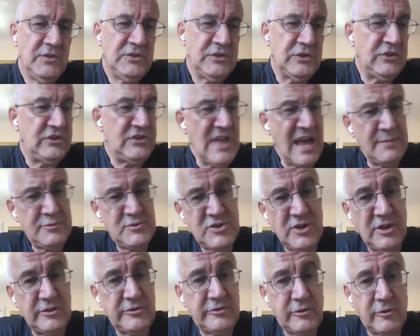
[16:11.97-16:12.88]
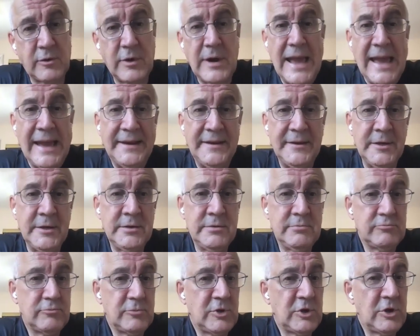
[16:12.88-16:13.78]
So snapshots were
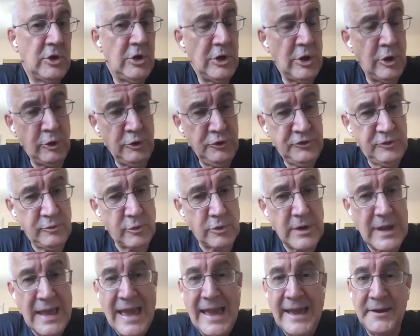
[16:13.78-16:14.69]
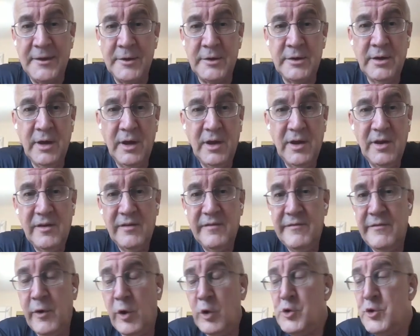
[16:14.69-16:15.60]
added, clones were added,
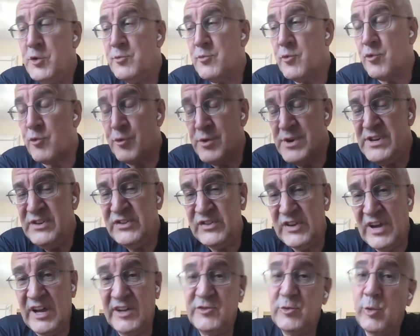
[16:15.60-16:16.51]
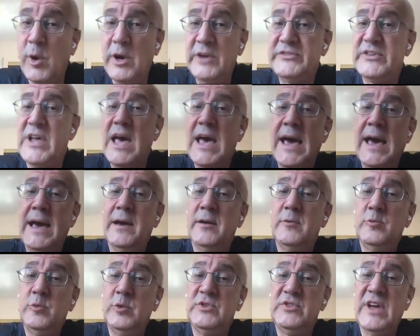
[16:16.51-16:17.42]
volume resize
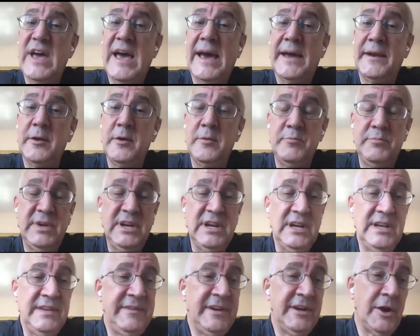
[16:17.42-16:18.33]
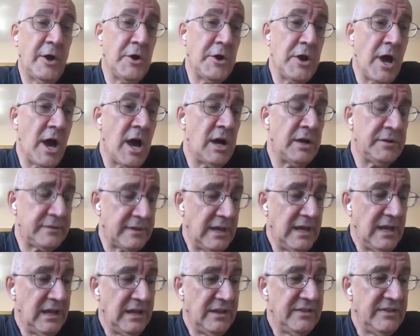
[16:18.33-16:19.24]
was added. Believe it or not,
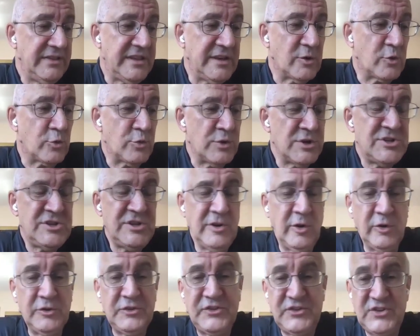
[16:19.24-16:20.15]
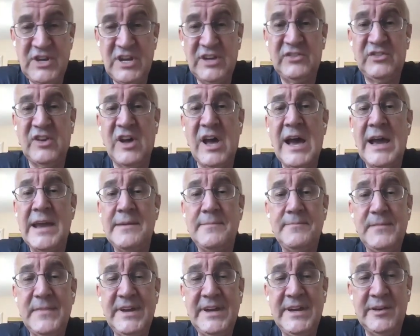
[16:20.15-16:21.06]
the original CSI
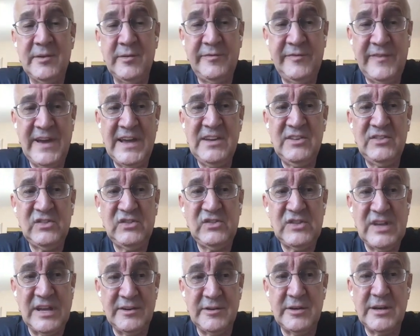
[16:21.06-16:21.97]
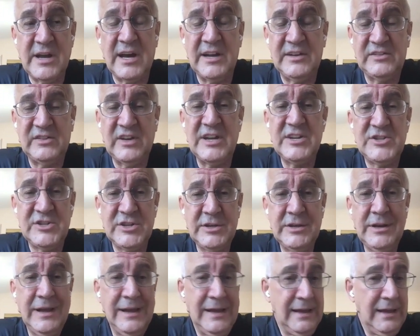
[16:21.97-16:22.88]
interface
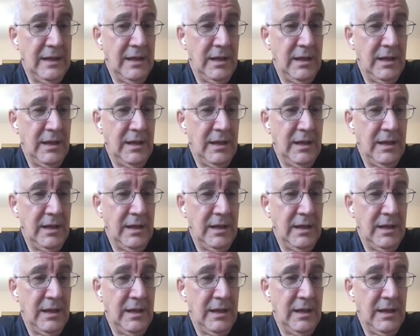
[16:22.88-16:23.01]
standardization